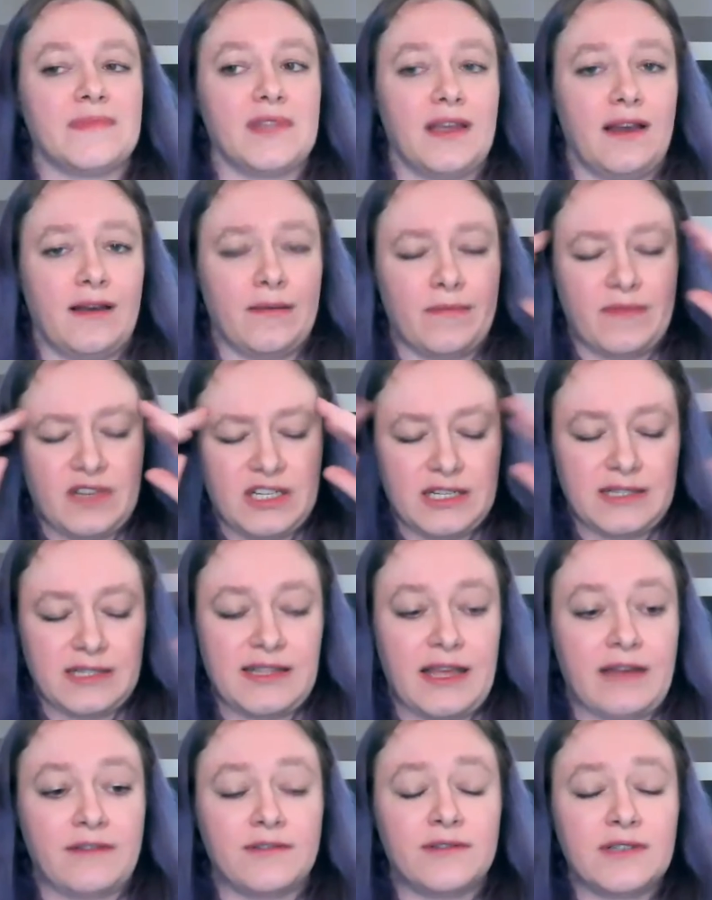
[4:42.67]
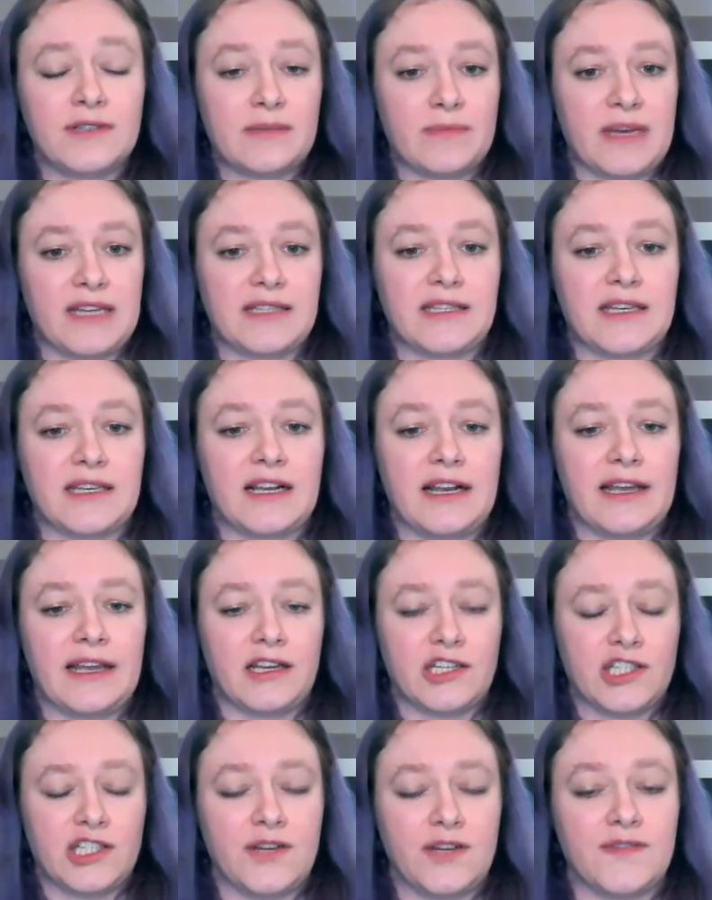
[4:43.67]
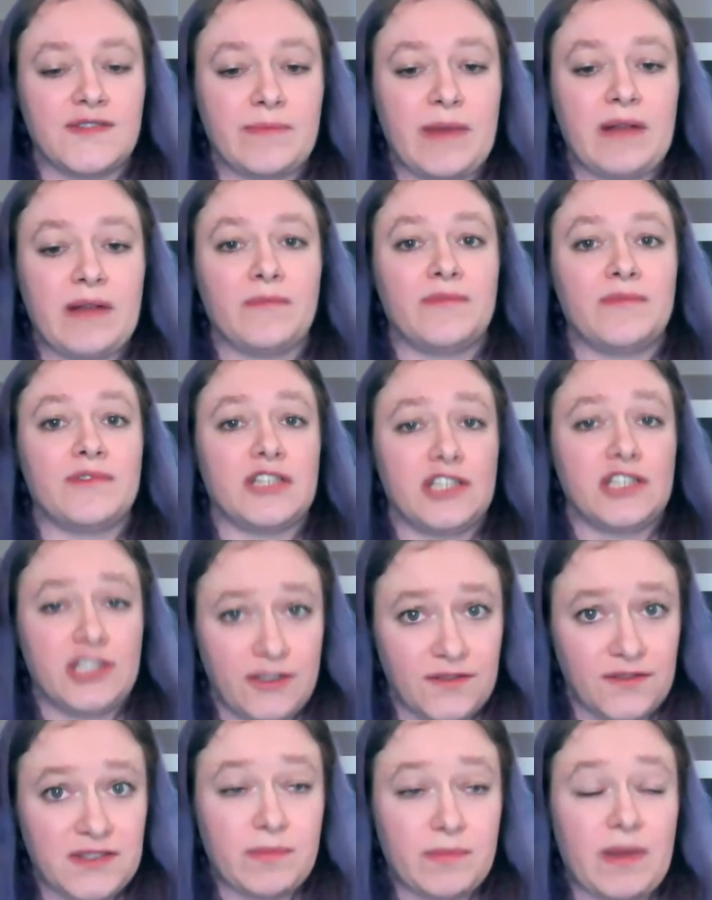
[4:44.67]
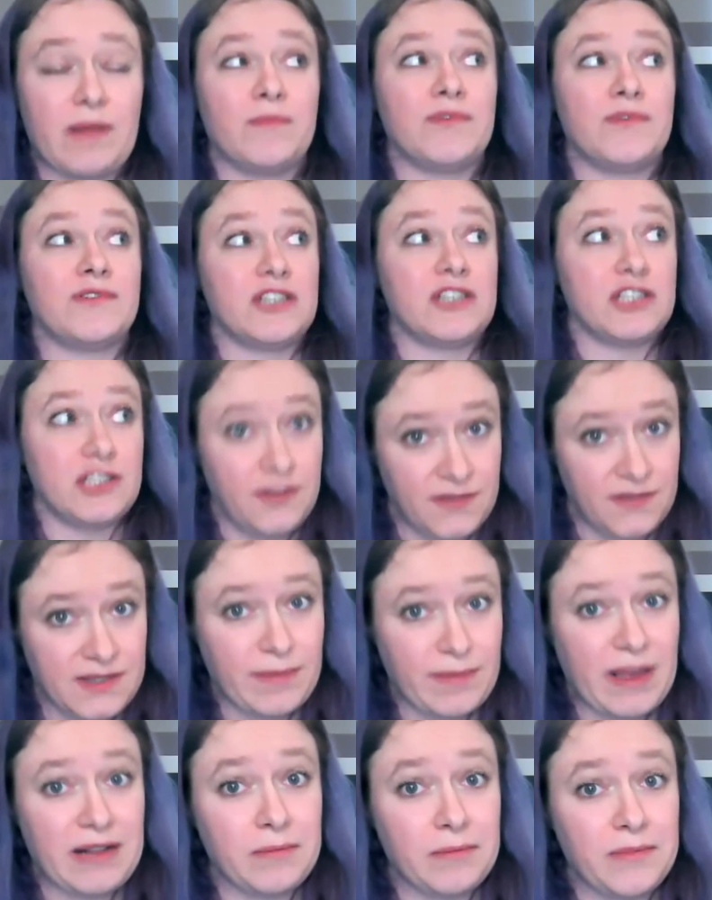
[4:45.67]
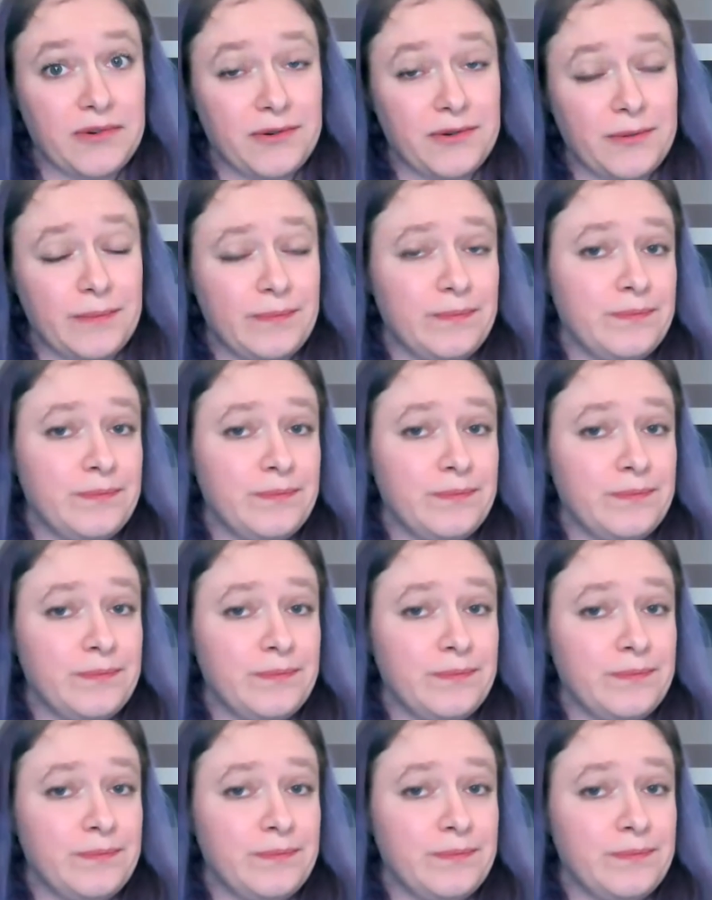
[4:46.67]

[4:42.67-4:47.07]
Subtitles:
I'm just there automatically. I should have spent more. I should have spent more. I should have spent more.